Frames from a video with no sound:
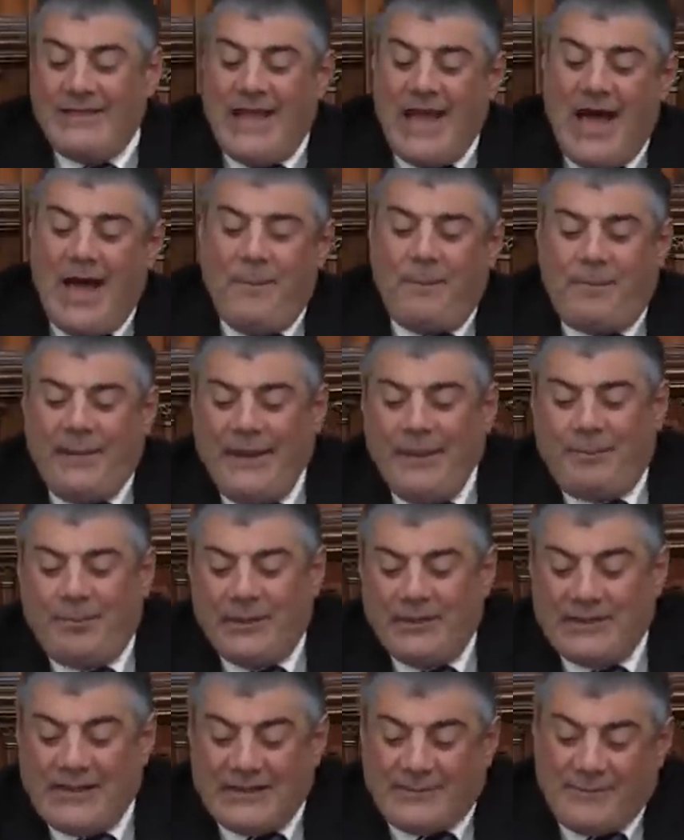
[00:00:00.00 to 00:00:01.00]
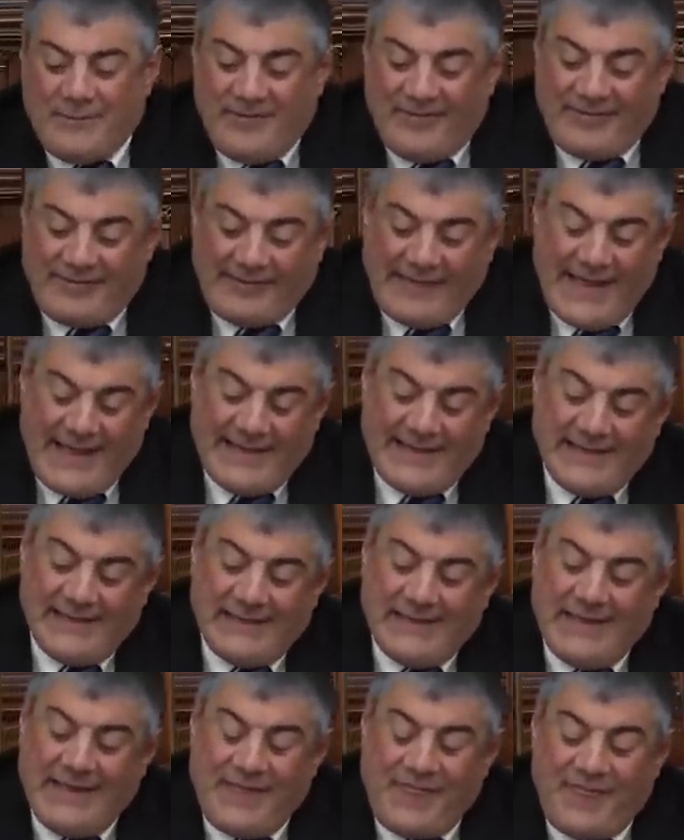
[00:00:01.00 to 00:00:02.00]
There are people that
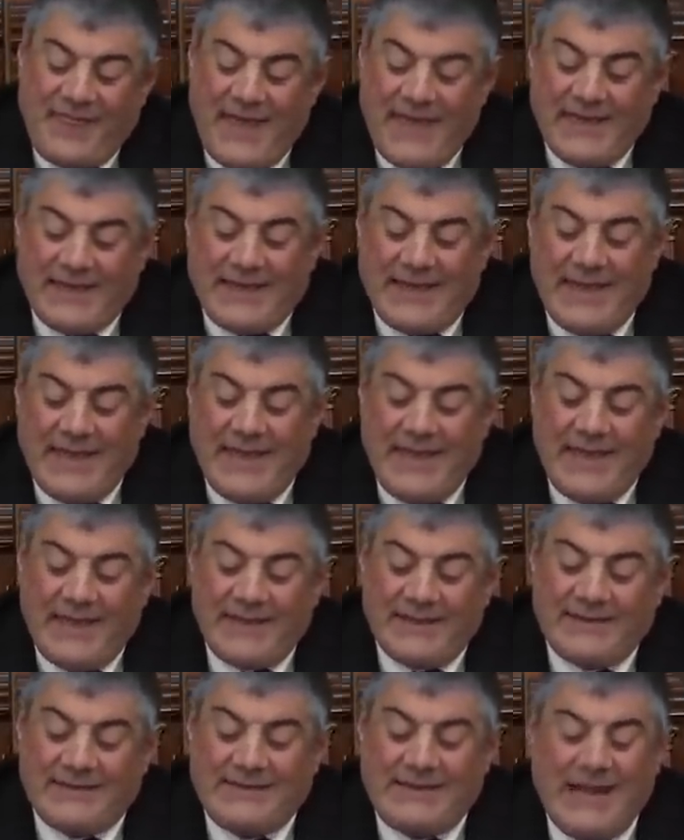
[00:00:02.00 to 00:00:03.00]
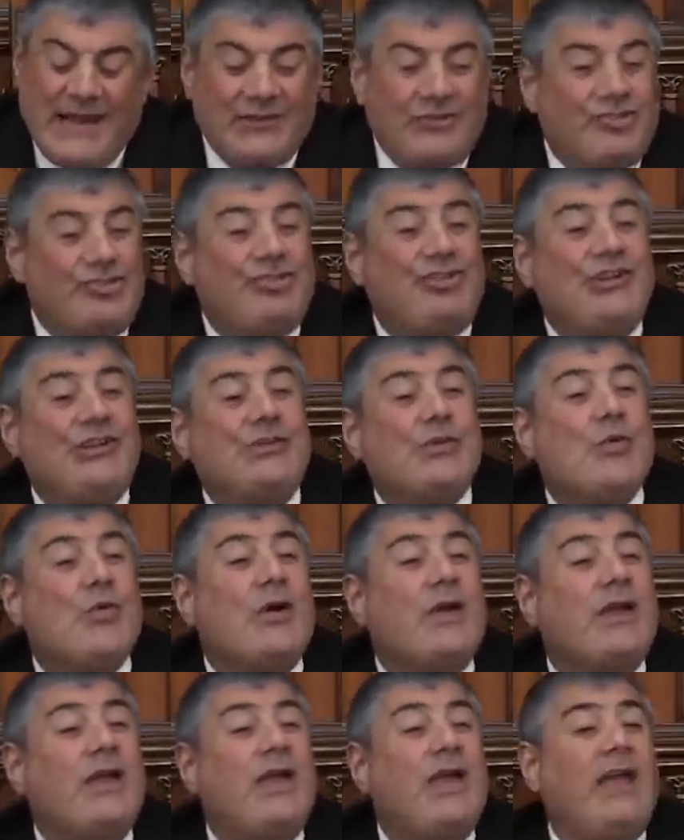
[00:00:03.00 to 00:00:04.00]
mistakenly thinking that
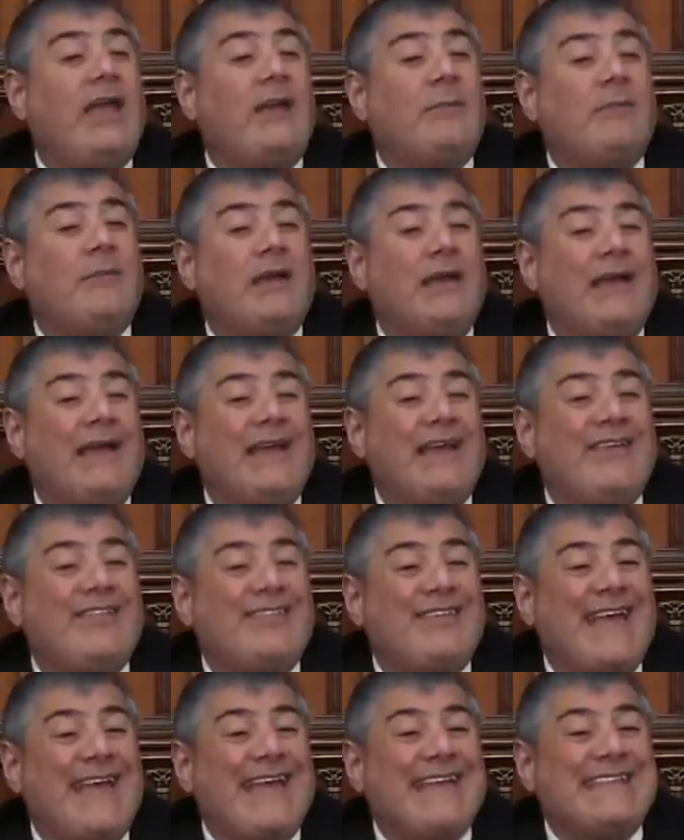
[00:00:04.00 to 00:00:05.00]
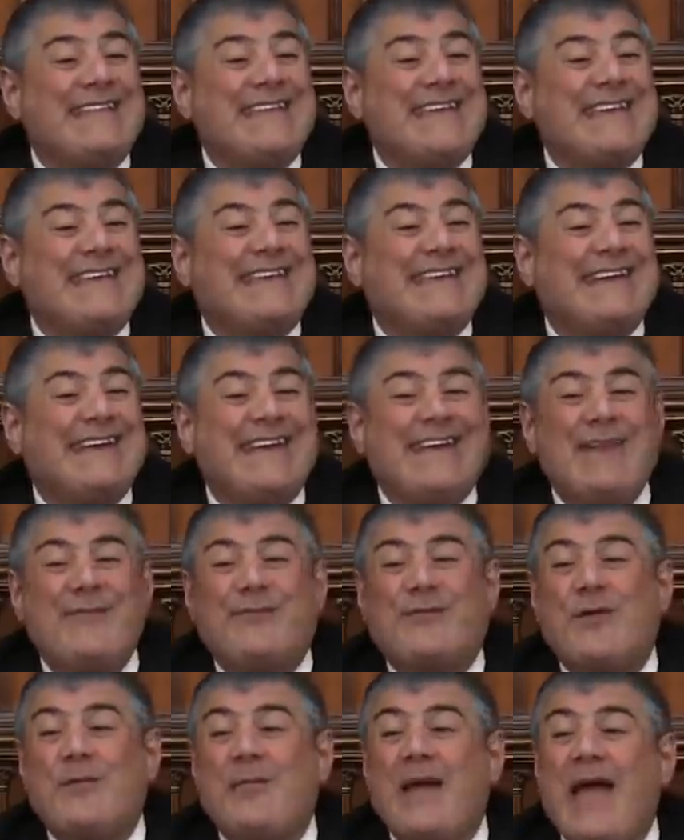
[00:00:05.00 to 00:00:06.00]
Shidduchim is a
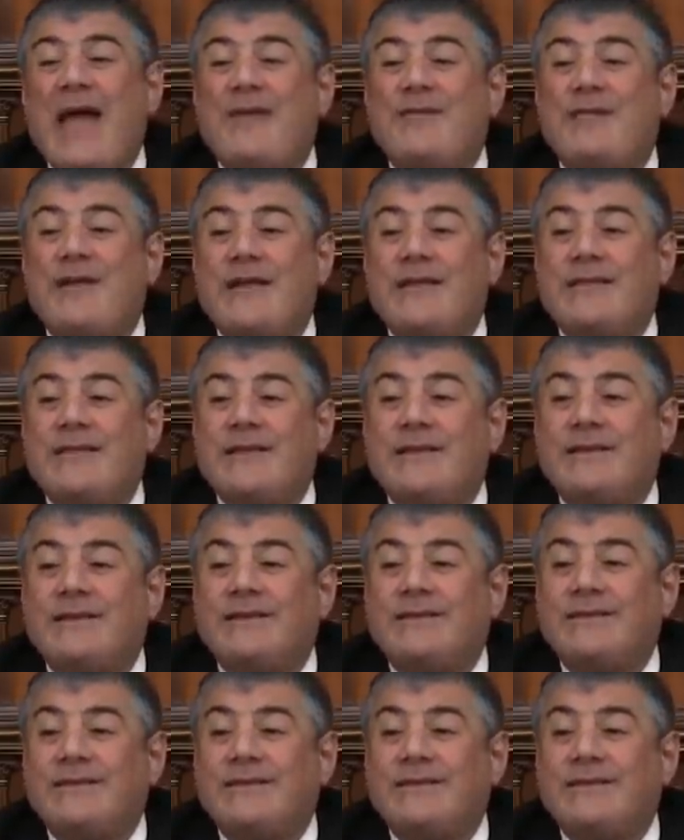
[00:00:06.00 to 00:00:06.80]
decree from heaven.